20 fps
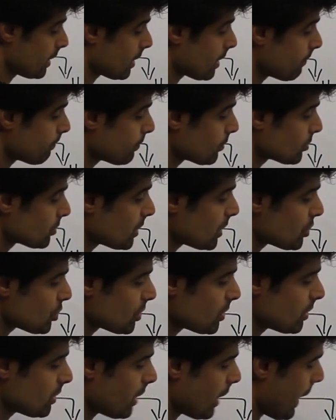
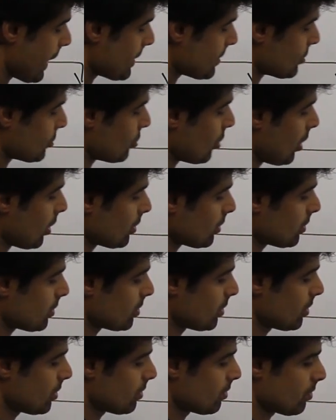composition is
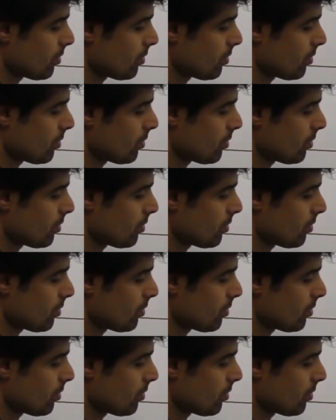not